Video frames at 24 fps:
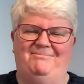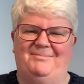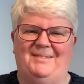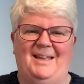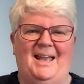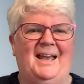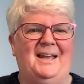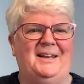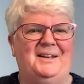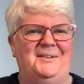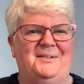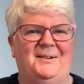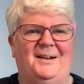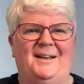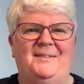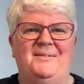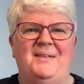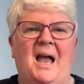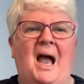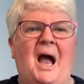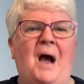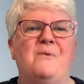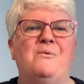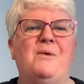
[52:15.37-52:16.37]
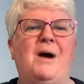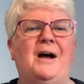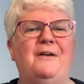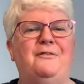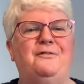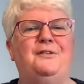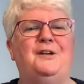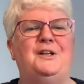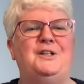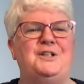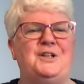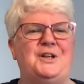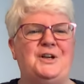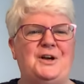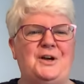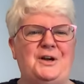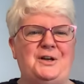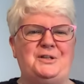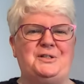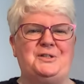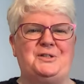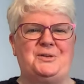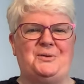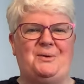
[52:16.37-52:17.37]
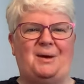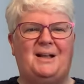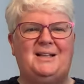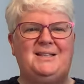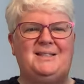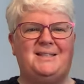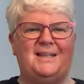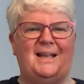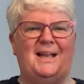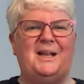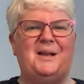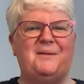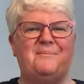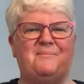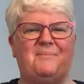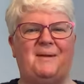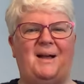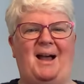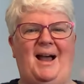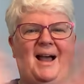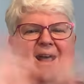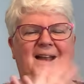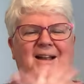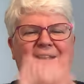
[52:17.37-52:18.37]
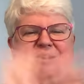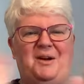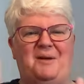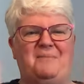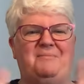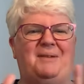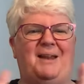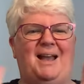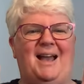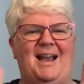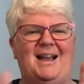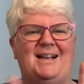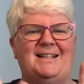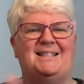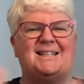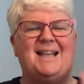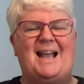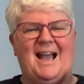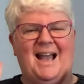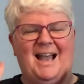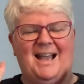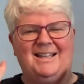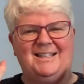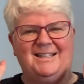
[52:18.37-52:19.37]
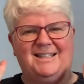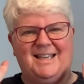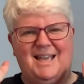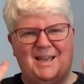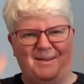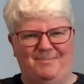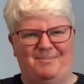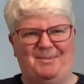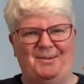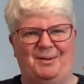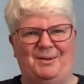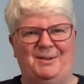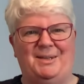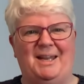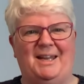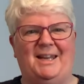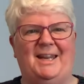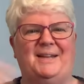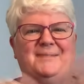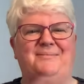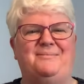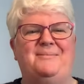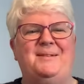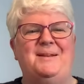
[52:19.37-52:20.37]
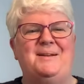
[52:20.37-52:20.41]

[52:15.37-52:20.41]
Anyway, waffling now, so I'll say goodbye, God bless, and keep on knitting.